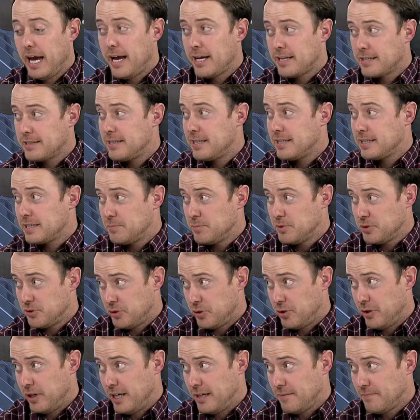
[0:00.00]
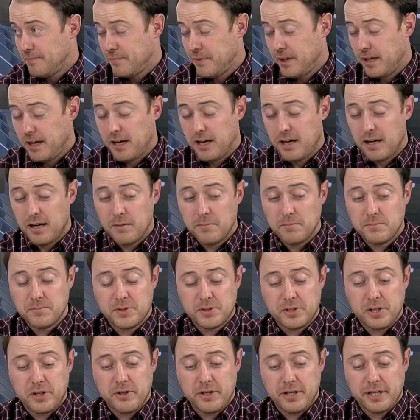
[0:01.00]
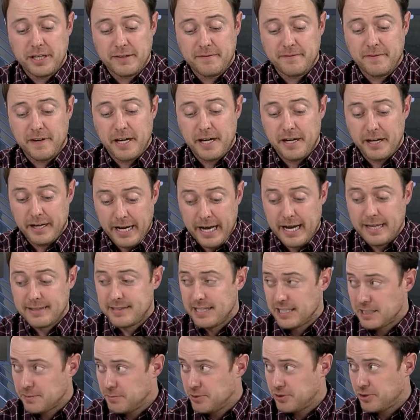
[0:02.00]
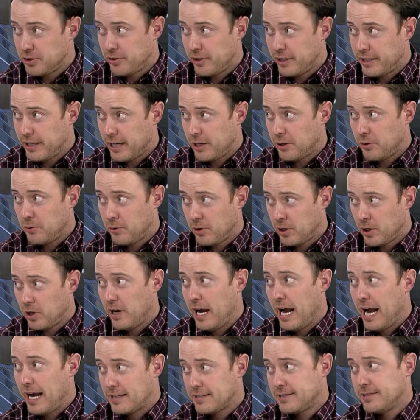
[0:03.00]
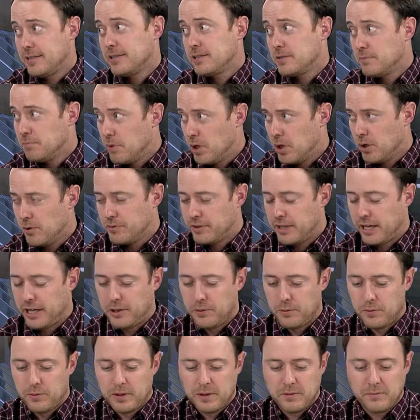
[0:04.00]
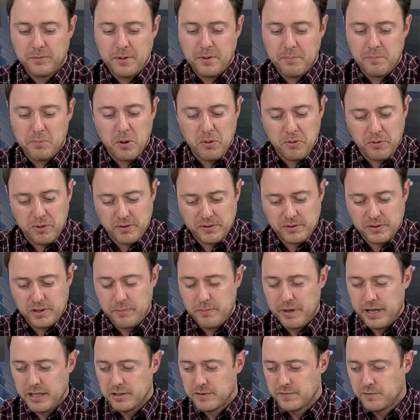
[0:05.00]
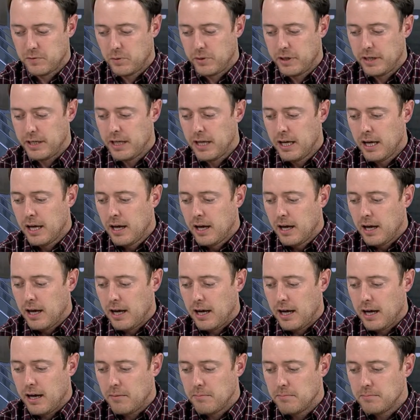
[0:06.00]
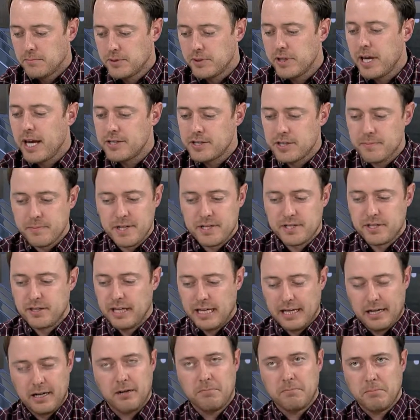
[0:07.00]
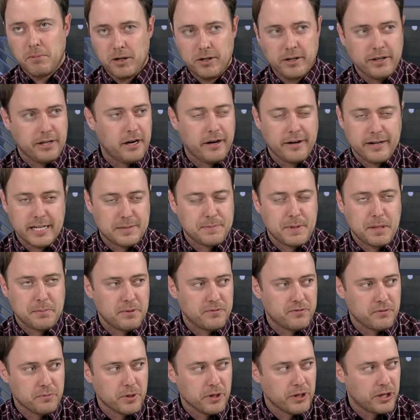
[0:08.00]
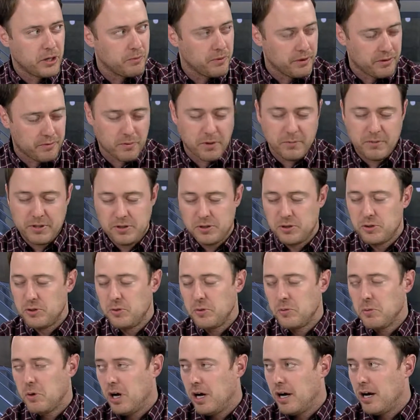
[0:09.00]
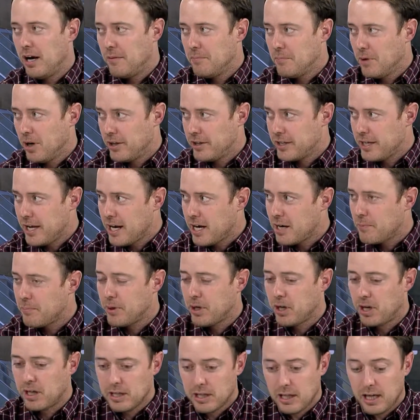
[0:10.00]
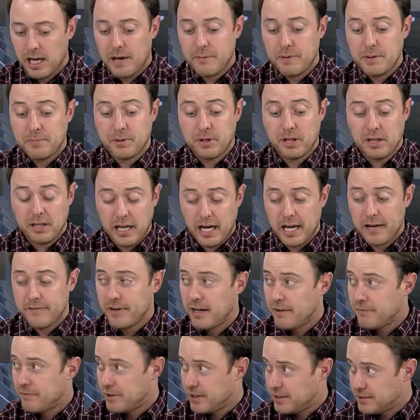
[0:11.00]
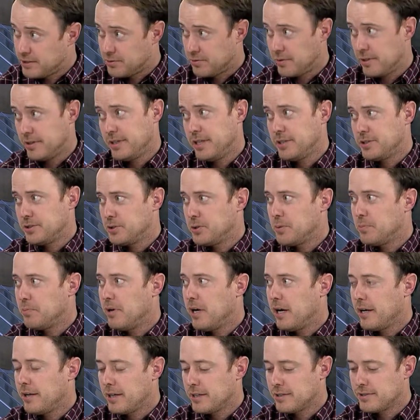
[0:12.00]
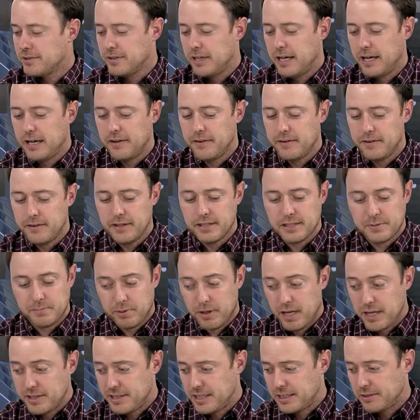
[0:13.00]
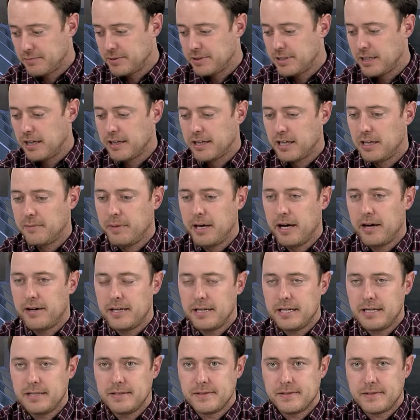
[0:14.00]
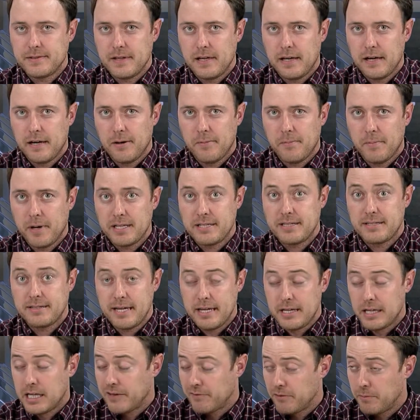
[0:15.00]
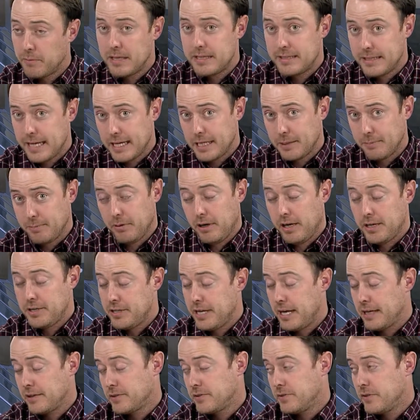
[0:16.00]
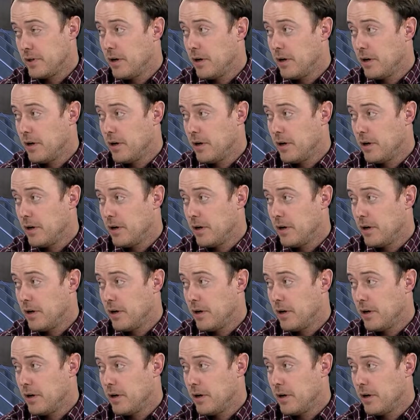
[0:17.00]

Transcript: Access Missouri. Yeah. Um, so you can find it at accessmissouri.org or accessmo.org. We have both those domains for it. Um, so yeah, as you mentioned, like our the audience may be familiar with what we do uh, on the air, but online we put a lot of effort into our digital products. Mm -hmm. And this project we're talking about is um, a state government data project. So.